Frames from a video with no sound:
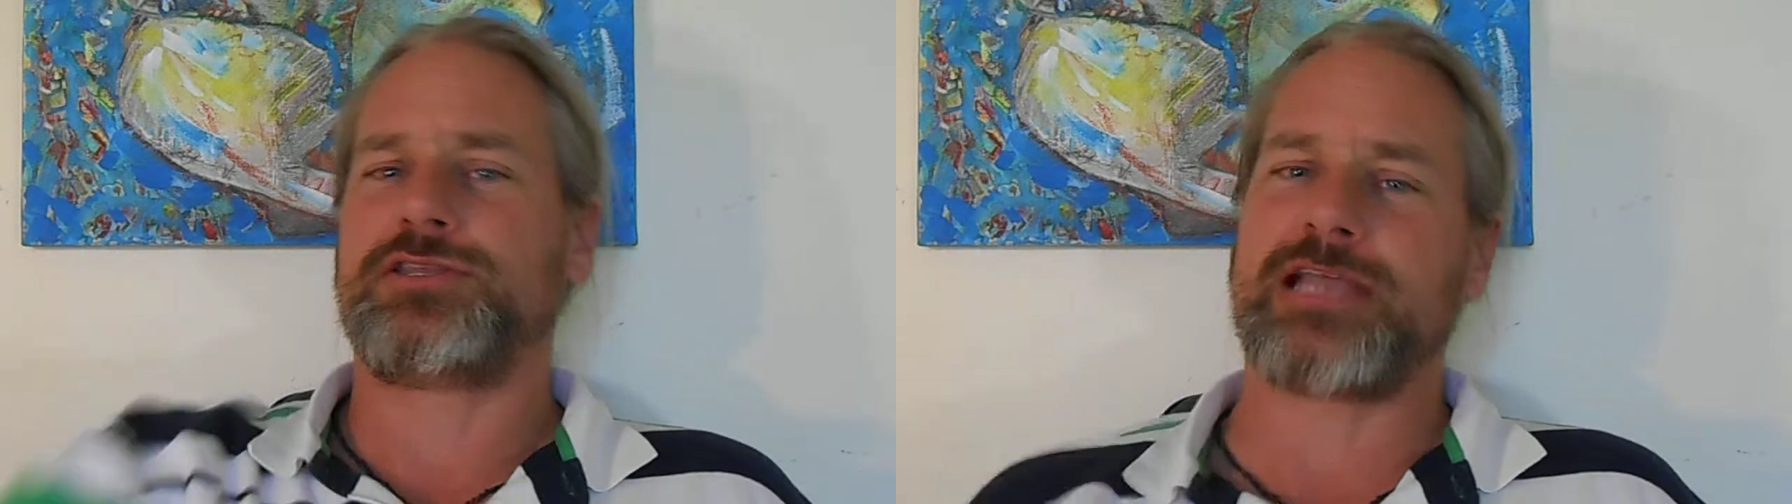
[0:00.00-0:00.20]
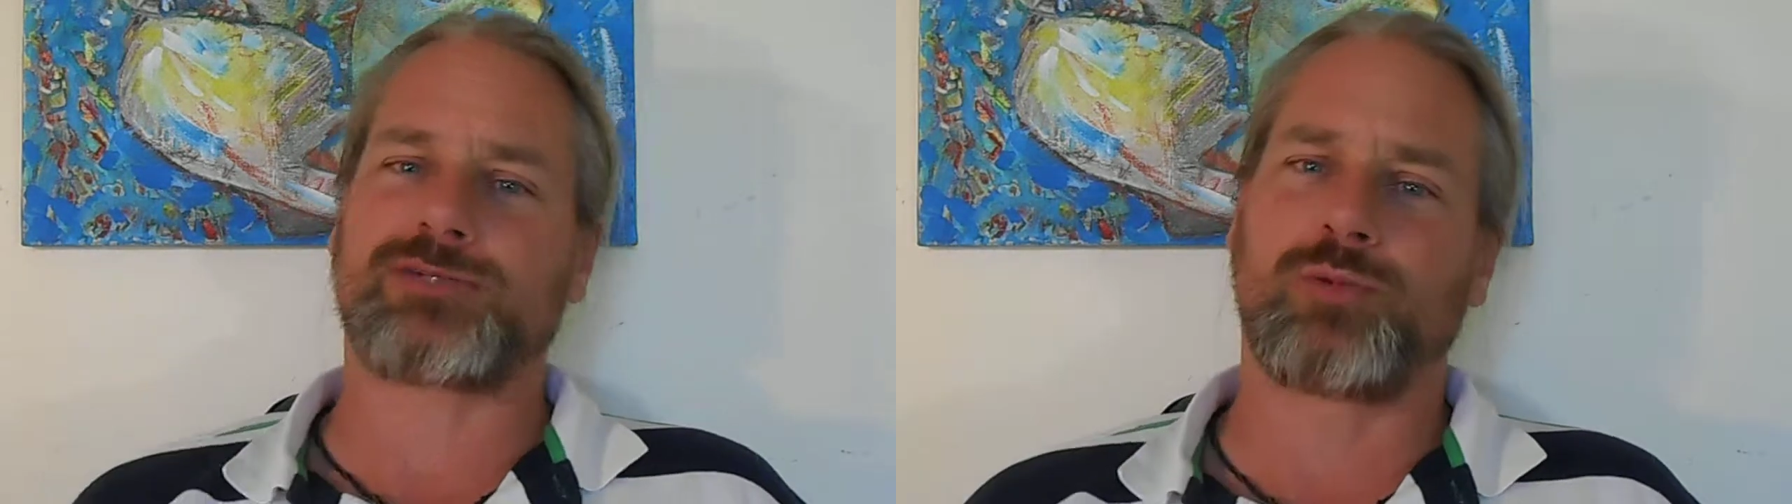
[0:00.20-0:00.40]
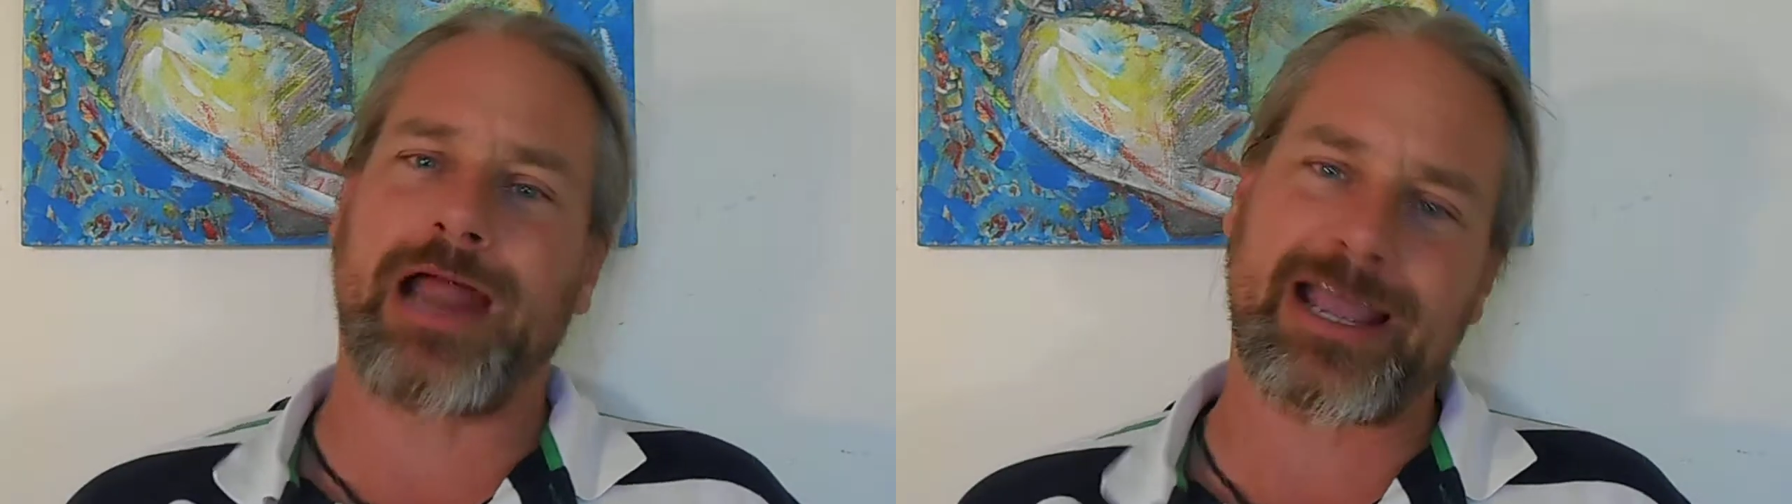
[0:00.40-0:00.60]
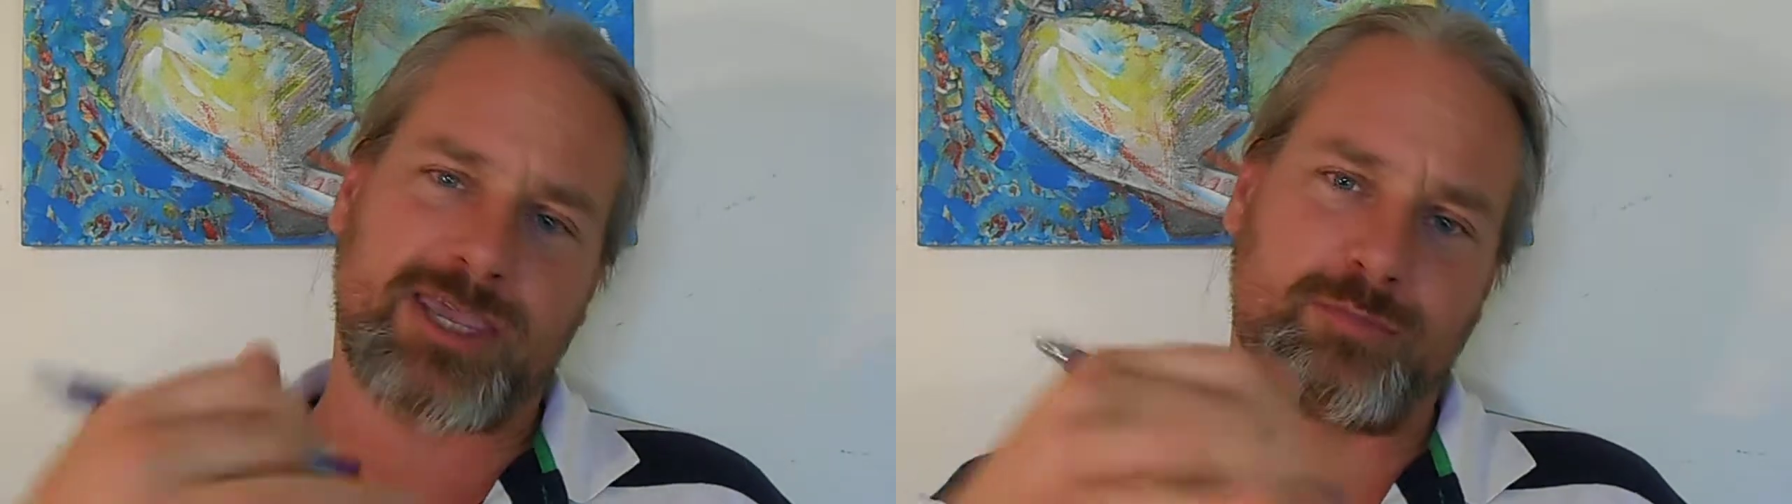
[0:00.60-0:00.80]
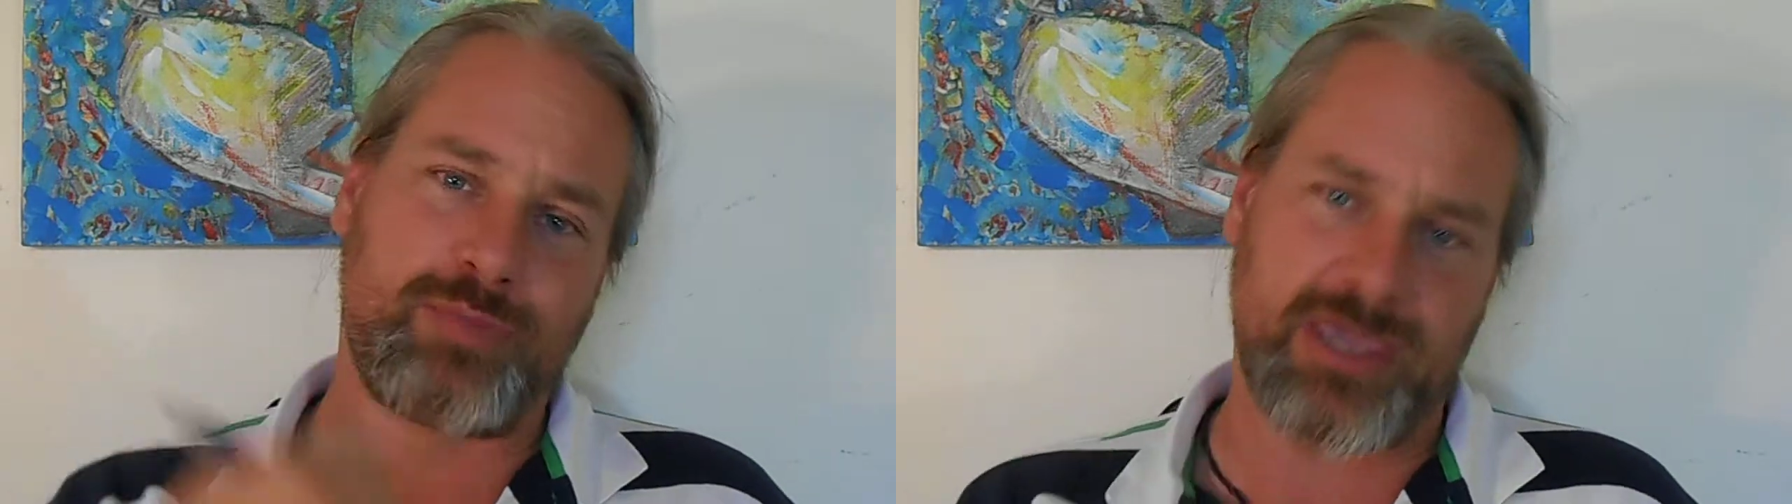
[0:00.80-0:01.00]
That's what I
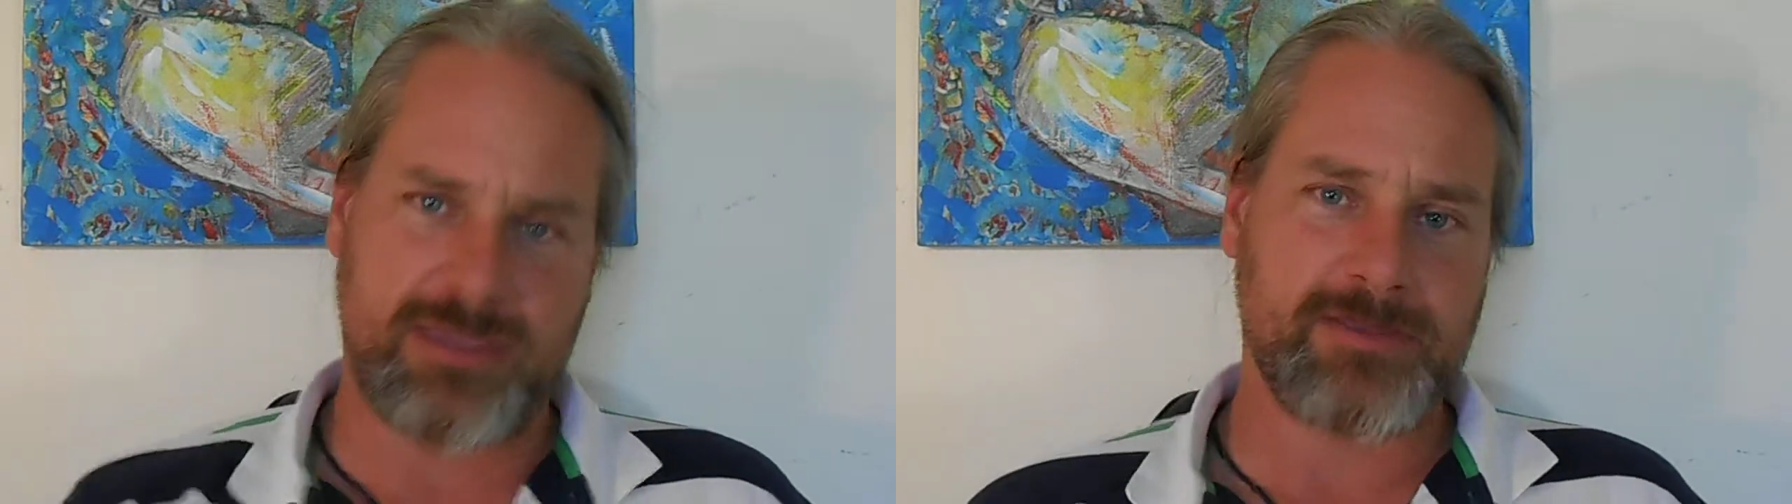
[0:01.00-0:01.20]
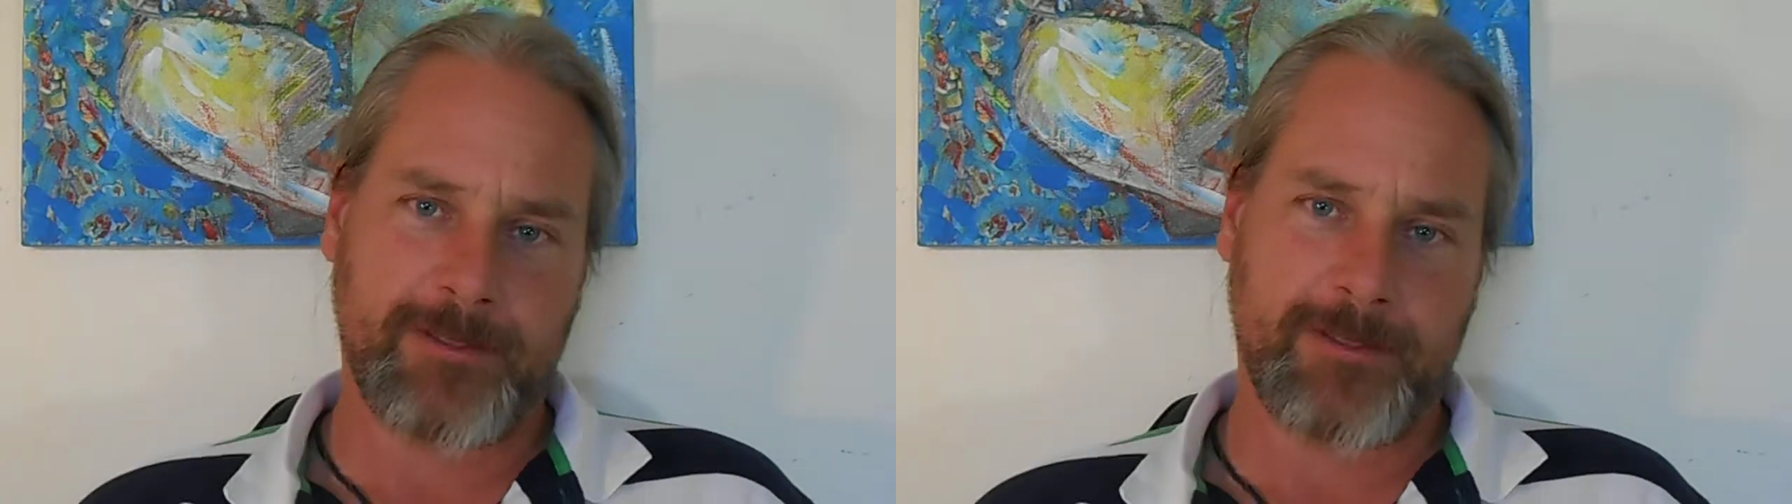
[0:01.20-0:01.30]
could be.